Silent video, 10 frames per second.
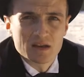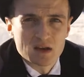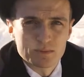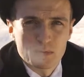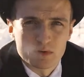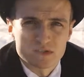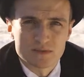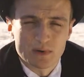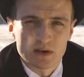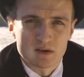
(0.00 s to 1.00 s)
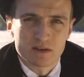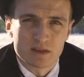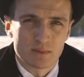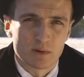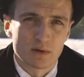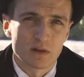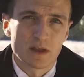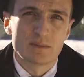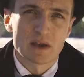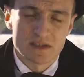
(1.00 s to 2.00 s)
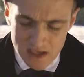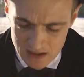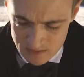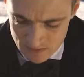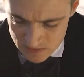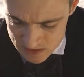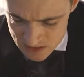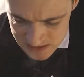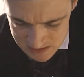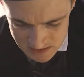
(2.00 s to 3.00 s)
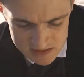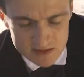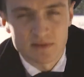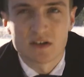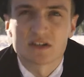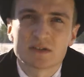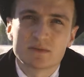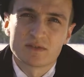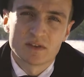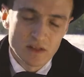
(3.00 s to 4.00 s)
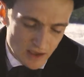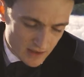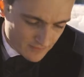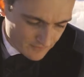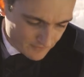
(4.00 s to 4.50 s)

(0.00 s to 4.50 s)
you can pour some butter in the bowl and mix that in with the chestnuts to finish them if you'd like.